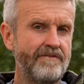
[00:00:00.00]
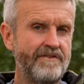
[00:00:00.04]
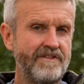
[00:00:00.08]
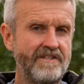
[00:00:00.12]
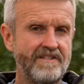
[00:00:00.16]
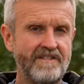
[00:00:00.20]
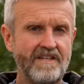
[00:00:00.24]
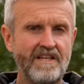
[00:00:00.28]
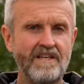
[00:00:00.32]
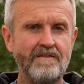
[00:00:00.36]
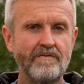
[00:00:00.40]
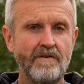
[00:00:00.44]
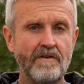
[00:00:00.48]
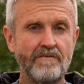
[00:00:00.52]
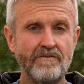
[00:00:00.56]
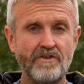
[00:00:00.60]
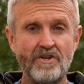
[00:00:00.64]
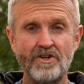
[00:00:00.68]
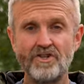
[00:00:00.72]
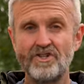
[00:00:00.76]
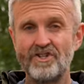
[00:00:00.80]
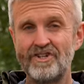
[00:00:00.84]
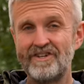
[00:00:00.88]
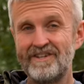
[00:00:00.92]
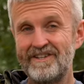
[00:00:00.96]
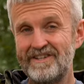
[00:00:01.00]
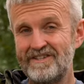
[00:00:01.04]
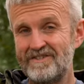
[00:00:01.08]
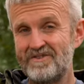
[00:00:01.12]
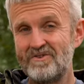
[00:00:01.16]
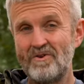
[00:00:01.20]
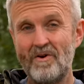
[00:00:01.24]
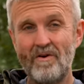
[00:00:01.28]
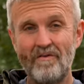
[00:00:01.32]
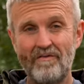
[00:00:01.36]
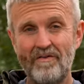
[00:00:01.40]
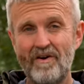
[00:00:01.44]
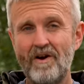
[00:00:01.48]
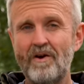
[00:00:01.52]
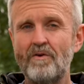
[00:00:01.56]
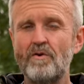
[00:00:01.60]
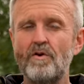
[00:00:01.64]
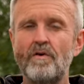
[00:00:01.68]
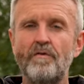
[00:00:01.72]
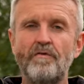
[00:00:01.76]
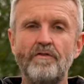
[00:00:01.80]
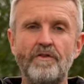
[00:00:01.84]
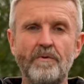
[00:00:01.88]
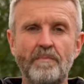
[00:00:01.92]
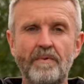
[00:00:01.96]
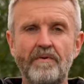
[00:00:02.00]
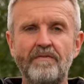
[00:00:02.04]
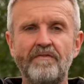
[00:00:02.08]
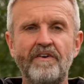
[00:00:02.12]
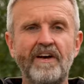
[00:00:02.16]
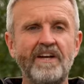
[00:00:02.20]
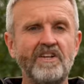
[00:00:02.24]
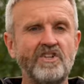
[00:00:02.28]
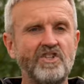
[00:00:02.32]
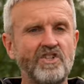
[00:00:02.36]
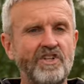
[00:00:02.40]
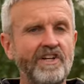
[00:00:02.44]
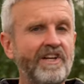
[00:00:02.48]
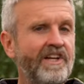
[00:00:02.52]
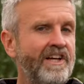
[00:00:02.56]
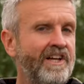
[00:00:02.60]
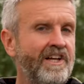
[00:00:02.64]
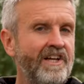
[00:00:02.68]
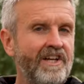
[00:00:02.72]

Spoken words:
for this Evo version is not far off the perfection